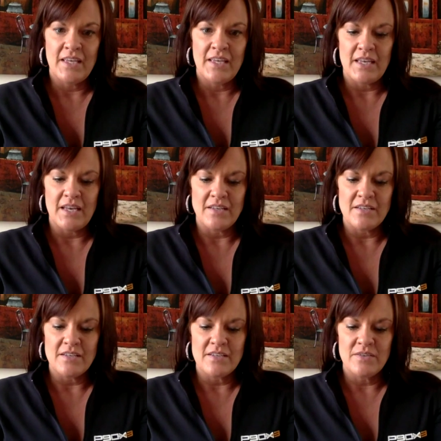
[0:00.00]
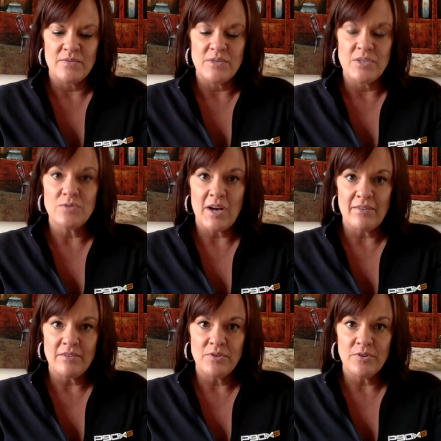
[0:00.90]
And we do
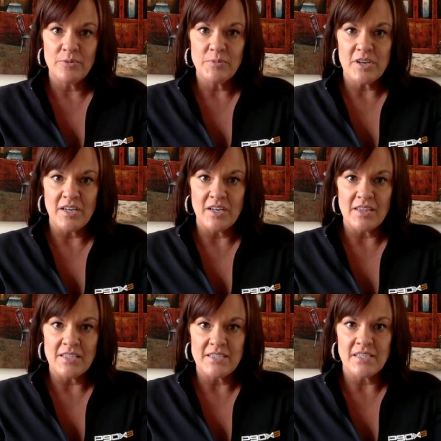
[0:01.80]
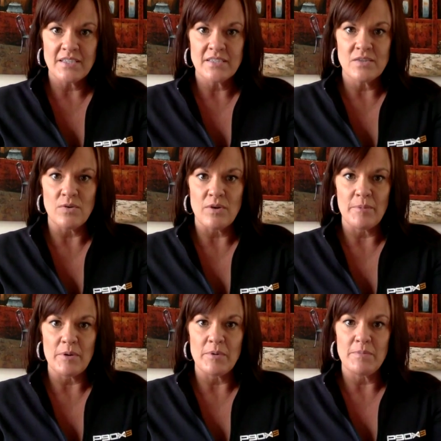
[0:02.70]
have a new group starting on the 6th, so I'm
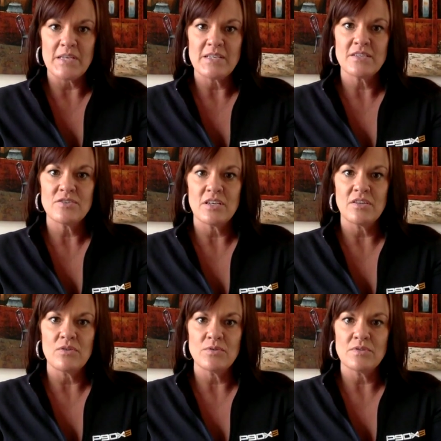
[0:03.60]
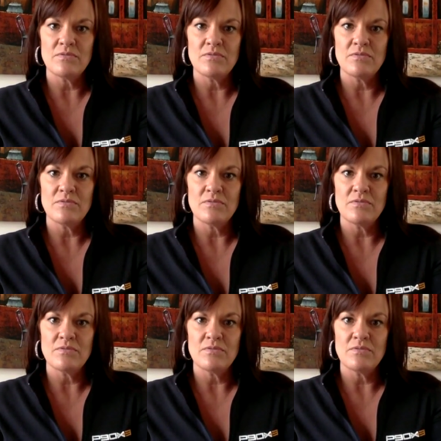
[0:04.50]
going to be messaging those